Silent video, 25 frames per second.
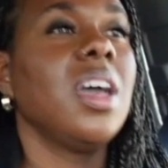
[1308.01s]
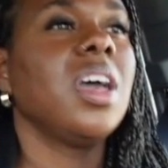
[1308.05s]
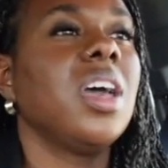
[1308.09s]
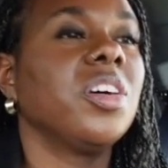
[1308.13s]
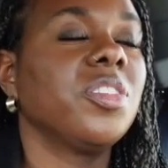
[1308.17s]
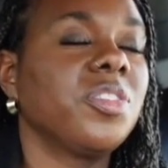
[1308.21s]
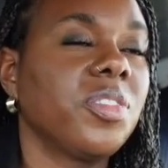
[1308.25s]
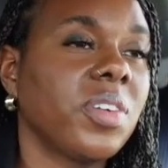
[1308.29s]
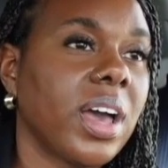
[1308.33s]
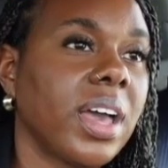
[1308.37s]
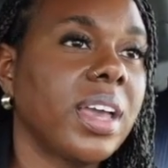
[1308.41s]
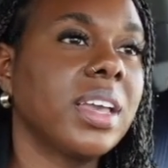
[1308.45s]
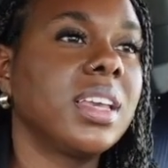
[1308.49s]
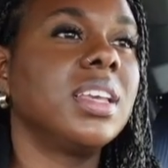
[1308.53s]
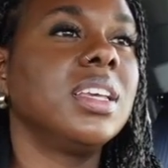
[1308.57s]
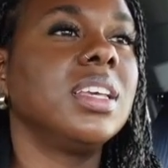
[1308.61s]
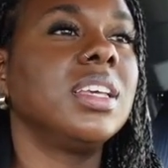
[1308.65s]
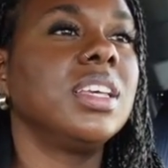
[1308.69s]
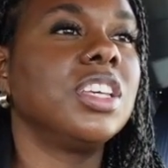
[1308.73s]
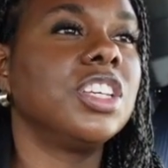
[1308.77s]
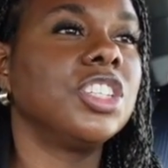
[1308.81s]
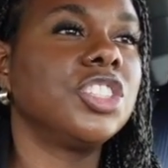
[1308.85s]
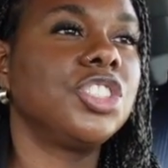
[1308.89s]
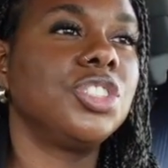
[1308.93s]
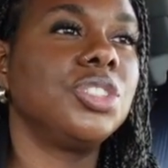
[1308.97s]
if I can
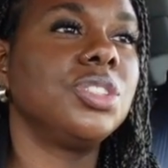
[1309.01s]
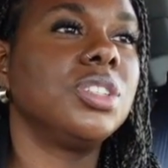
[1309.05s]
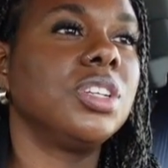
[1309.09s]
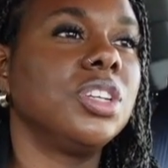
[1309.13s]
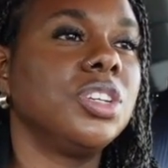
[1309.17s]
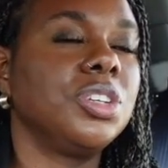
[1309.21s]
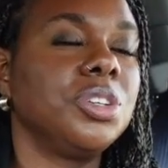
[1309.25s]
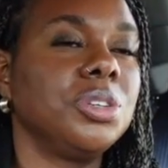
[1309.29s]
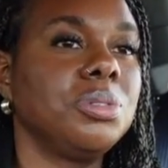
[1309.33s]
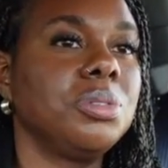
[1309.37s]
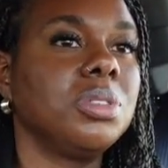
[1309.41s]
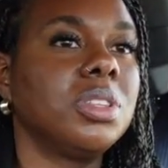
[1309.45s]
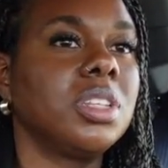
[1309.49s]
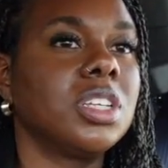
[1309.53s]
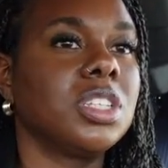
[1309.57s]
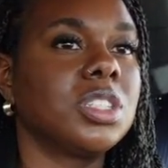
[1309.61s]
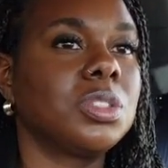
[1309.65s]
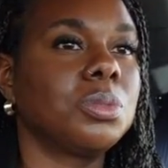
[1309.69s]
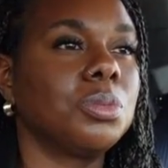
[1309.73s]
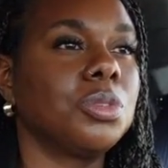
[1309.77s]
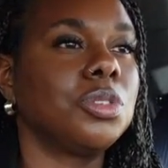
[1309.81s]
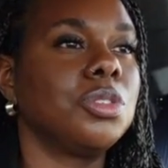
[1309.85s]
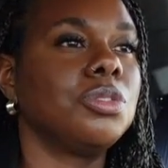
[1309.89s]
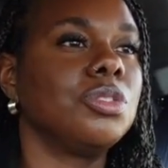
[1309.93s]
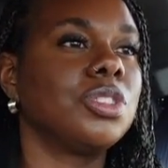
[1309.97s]
get you to do this,
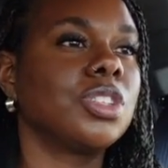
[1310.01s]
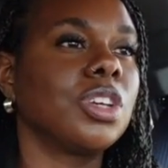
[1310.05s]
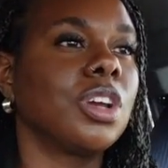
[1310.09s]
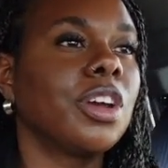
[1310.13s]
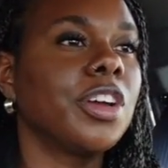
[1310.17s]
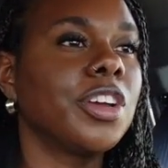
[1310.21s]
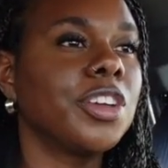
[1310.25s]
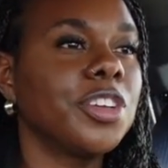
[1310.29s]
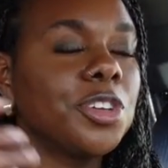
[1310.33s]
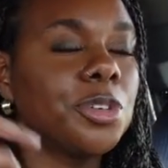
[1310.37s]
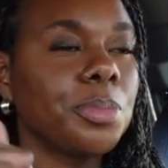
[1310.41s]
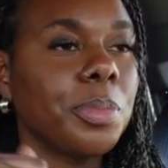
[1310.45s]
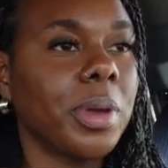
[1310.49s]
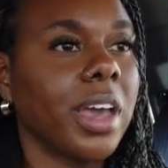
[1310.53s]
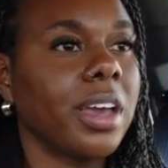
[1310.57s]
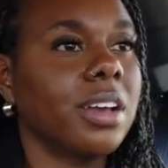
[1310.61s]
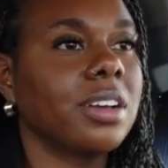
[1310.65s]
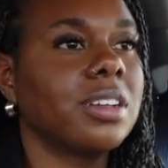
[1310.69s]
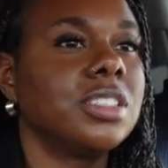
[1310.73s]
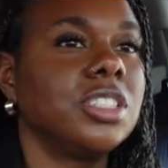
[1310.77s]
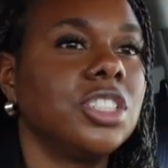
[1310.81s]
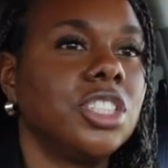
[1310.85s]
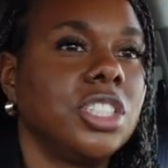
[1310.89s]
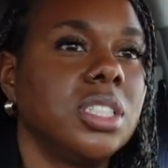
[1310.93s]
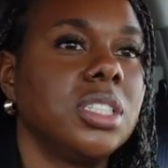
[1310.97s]
will you turn your back
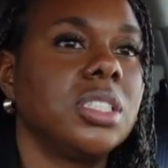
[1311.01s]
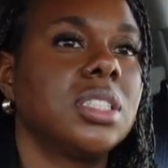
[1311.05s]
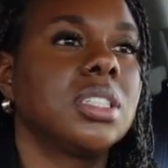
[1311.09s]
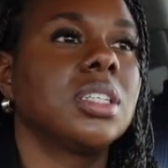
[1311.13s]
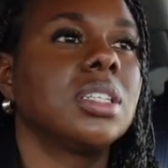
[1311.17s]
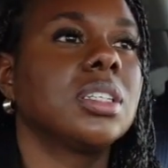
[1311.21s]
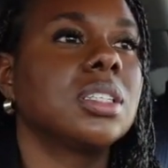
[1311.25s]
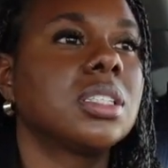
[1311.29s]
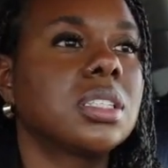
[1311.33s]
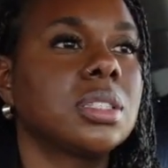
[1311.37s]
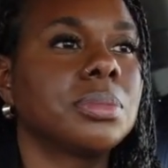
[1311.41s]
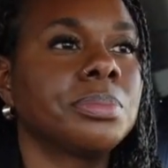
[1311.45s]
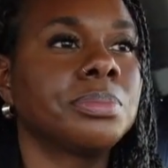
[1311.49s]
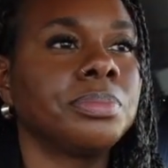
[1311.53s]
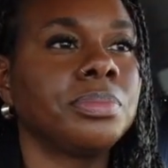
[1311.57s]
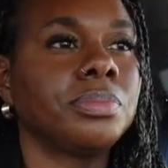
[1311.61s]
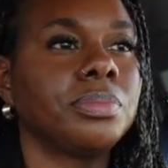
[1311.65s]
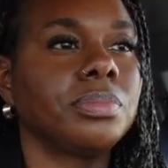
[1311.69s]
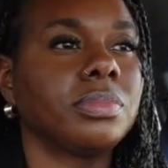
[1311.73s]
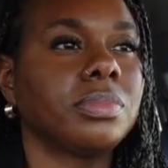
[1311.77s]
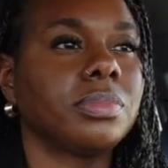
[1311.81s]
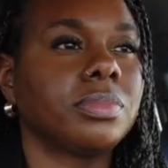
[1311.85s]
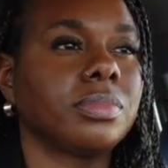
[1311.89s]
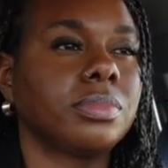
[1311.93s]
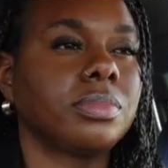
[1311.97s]
on Jesus?
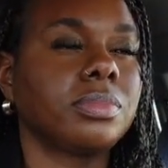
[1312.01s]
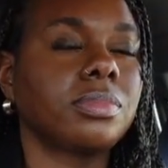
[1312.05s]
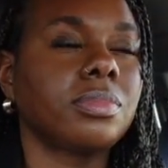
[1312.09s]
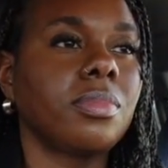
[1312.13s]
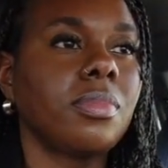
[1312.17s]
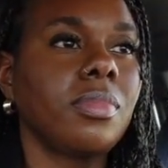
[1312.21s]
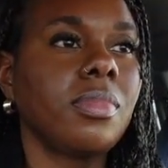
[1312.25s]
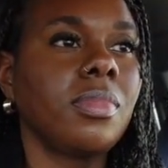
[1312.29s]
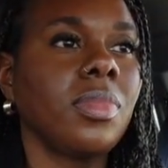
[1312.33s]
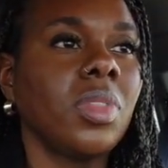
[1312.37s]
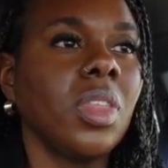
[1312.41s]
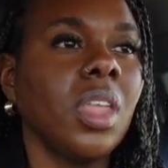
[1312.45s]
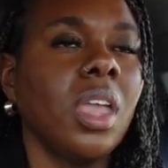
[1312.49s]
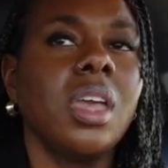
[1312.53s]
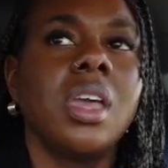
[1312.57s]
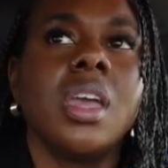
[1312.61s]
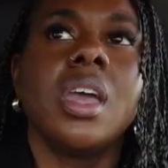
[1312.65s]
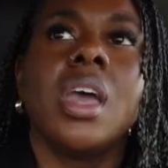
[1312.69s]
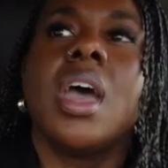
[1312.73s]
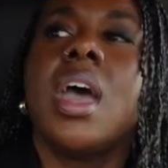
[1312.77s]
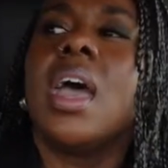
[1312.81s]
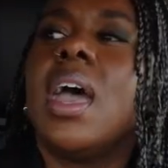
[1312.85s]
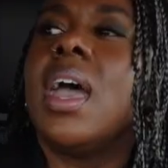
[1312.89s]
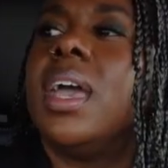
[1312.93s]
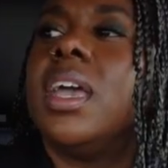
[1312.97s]

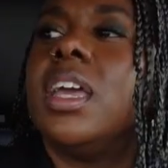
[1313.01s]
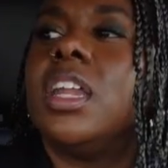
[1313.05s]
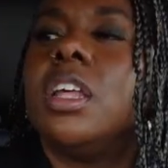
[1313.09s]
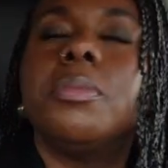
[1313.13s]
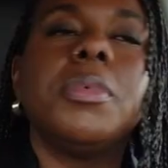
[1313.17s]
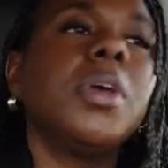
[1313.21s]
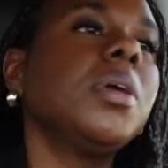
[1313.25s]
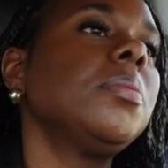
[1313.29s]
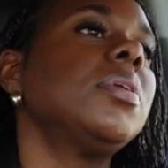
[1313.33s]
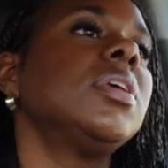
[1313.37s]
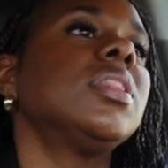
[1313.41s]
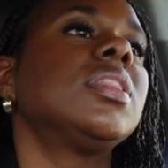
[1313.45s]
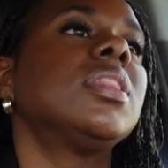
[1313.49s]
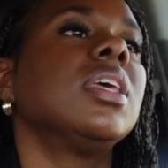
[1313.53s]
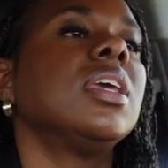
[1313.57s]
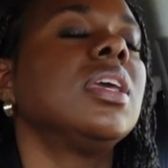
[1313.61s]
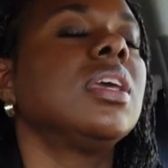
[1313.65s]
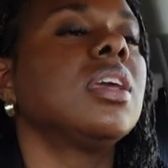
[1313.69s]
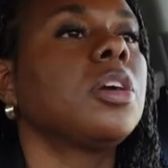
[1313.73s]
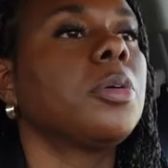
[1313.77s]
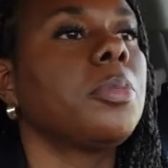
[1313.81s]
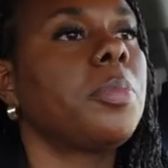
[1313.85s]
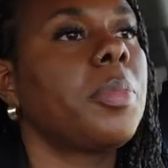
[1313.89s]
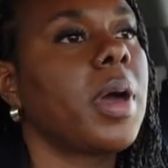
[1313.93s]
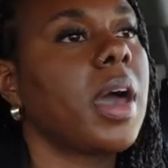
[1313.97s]
And it made me
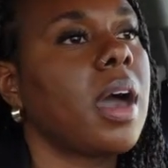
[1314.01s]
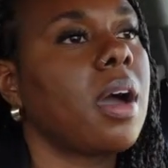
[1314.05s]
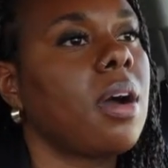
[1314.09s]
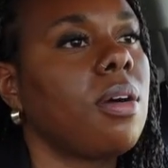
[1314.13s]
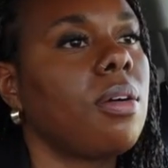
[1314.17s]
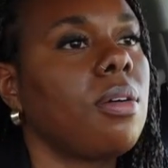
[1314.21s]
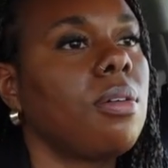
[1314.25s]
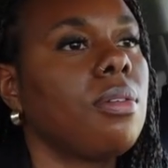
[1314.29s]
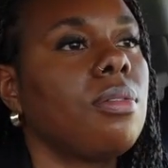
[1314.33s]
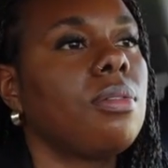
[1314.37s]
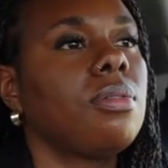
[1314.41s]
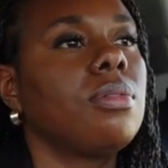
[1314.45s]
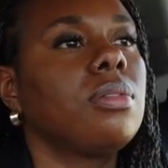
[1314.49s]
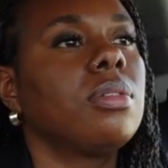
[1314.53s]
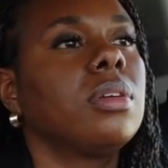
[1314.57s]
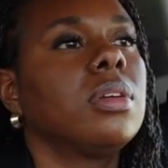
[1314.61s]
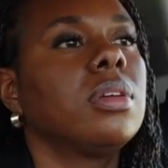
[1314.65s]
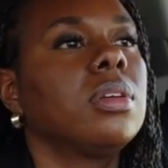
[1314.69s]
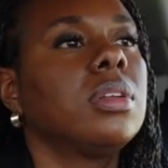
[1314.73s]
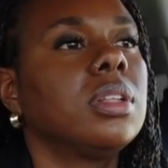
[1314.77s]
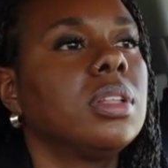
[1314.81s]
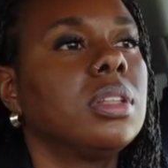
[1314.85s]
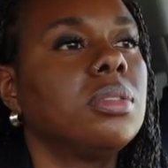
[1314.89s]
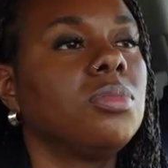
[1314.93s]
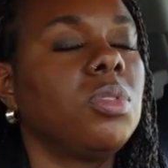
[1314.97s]
think about
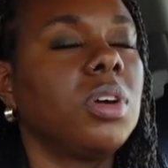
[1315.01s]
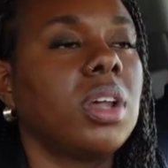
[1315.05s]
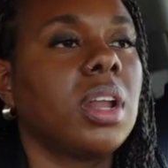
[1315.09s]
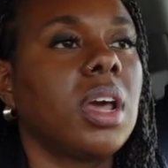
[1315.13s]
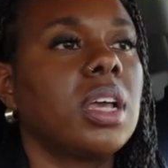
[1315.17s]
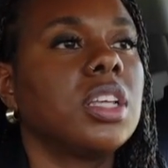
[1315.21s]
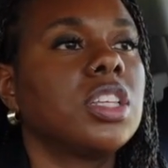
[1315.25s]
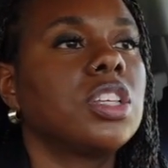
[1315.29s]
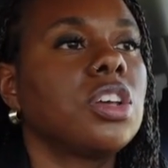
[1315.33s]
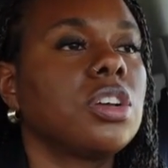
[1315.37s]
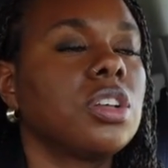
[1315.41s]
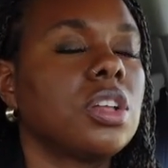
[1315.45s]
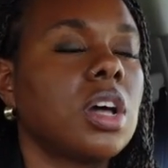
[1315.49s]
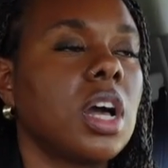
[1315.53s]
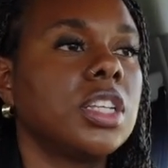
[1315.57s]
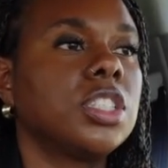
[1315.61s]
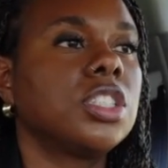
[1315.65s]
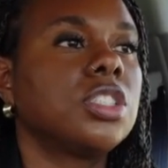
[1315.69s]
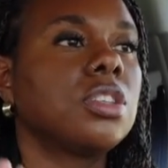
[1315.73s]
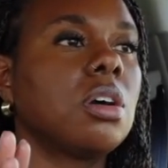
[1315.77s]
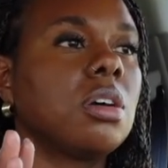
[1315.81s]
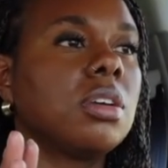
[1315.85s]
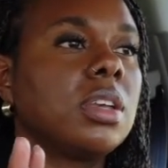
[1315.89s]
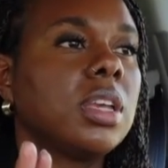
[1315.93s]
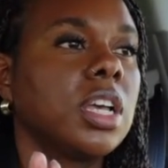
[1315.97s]
what I
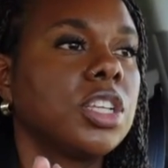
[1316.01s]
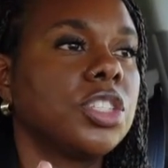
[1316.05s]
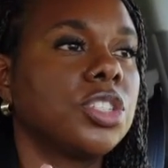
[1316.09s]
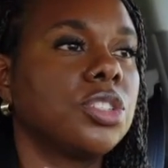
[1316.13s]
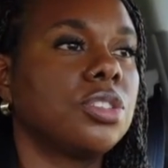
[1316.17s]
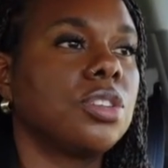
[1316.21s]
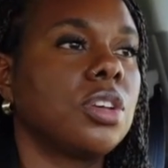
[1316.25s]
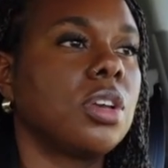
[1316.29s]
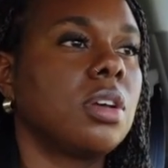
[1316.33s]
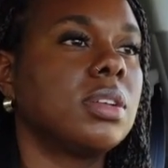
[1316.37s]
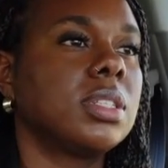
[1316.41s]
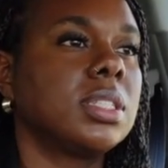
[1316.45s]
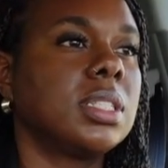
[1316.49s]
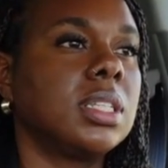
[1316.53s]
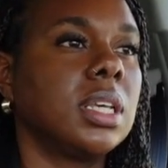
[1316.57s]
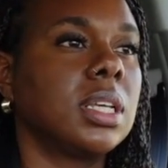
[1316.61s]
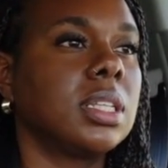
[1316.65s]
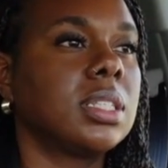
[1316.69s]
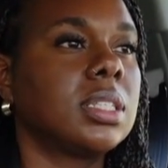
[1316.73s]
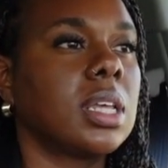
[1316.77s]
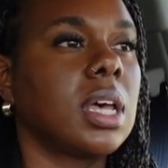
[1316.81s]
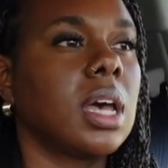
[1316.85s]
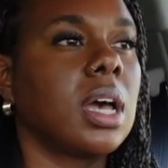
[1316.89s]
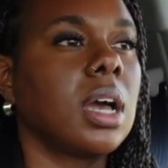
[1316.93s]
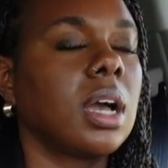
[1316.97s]
saw yesterday on
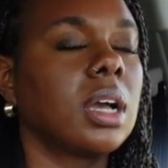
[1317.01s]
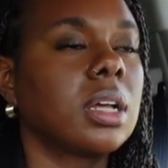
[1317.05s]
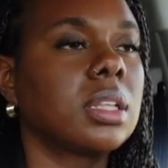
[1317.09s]
TikTok.